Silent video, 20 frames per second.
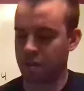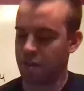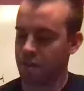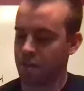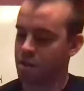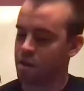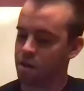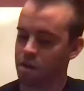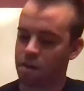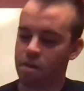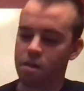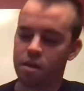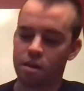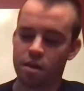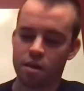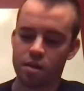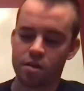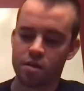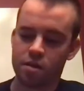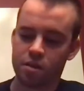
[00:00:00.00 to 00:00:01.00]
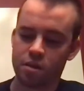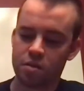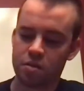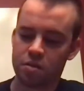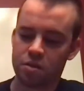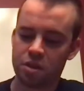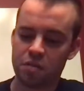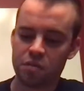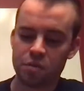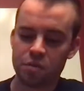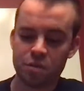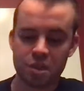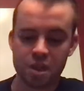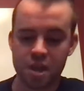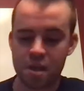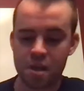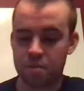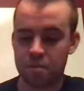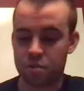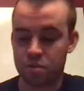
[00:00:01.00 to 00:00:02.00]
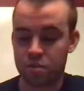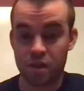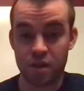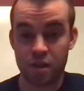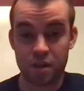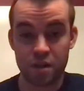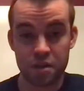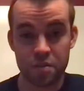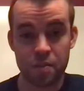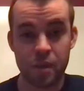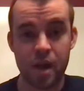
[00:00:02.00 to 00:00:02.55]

it, there were several times throughout this